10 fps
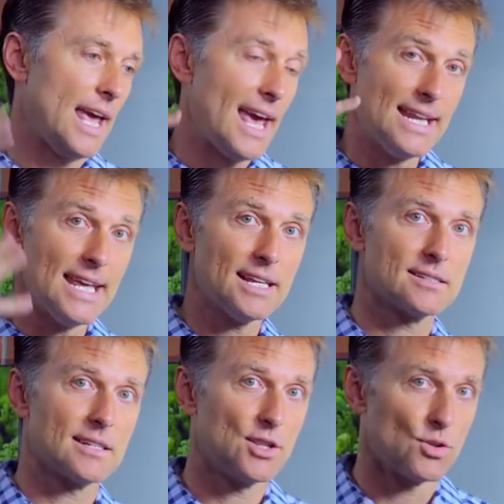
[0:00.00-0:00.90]

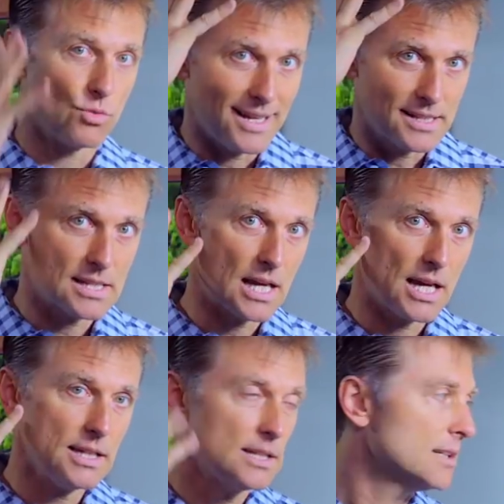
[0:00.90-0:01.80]
headaches on the right
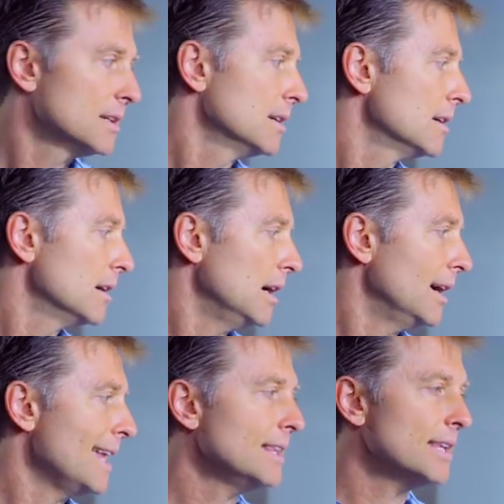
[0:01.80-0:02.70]
side,
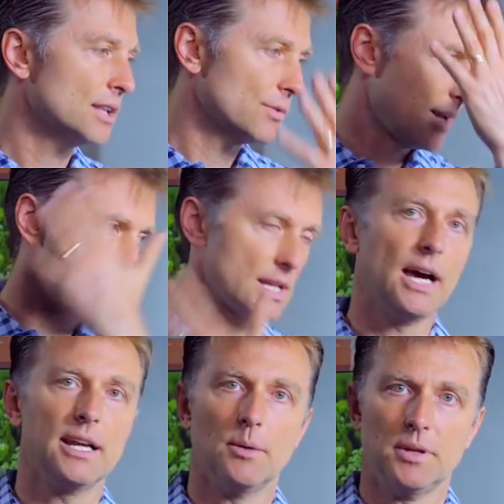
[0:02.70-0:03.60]
uh, anything on the right
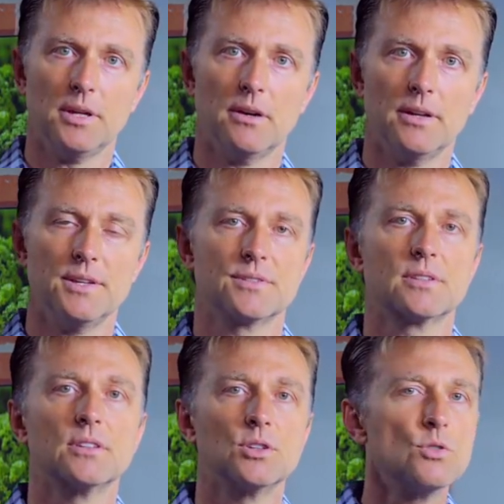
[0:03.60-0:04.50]
side up here
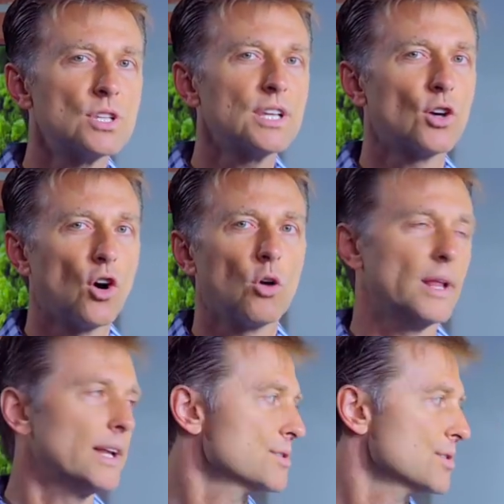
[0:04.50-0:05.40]
is usually
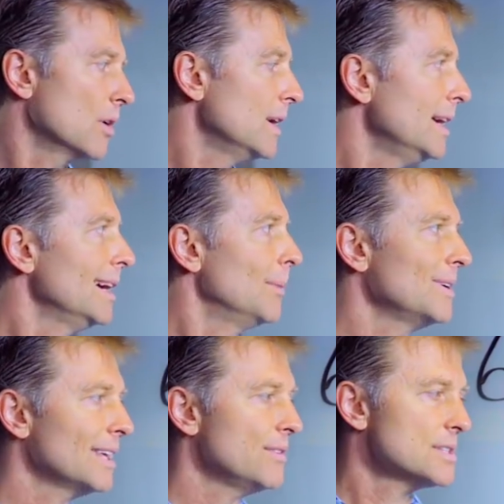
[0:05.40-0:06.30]
gallbladder. So I'm
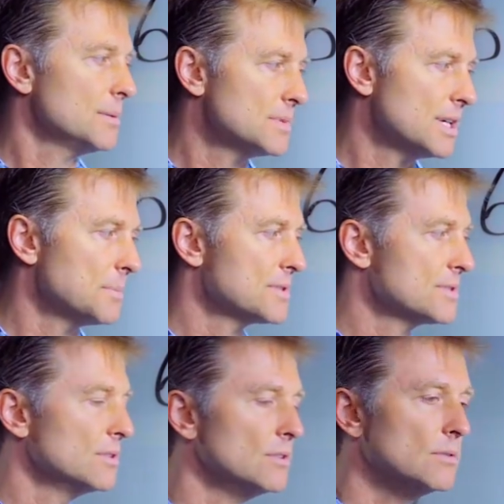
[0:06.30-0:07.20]
gonna give you some tips
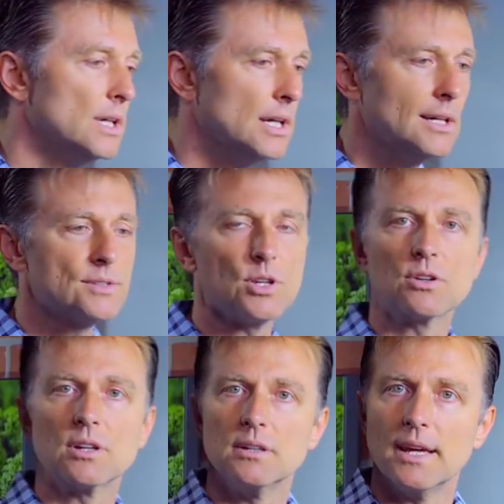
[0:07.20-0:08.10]
to, so
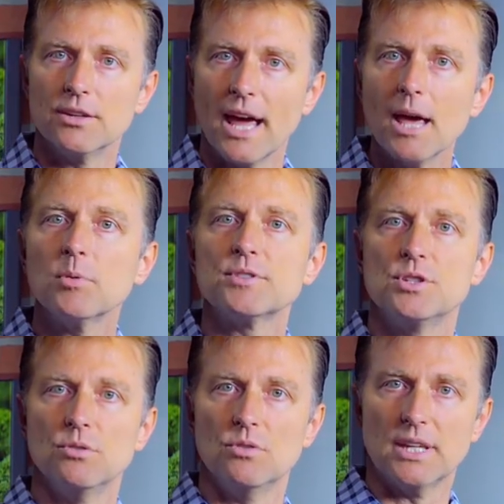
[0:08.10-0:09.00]
you can, you're able to
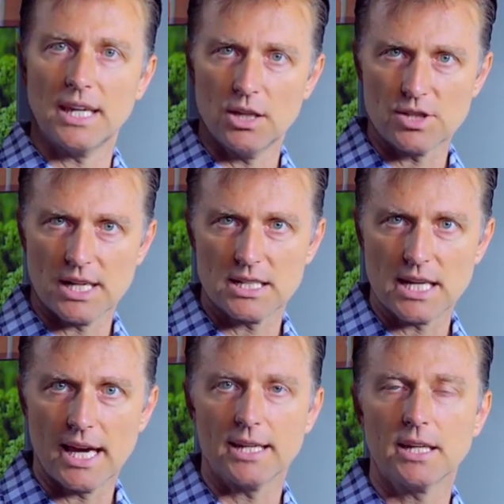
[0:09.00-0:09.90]
do the ketogenic
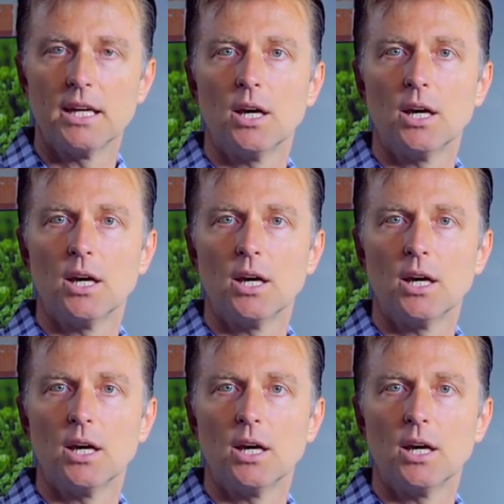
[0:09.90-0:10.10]
diet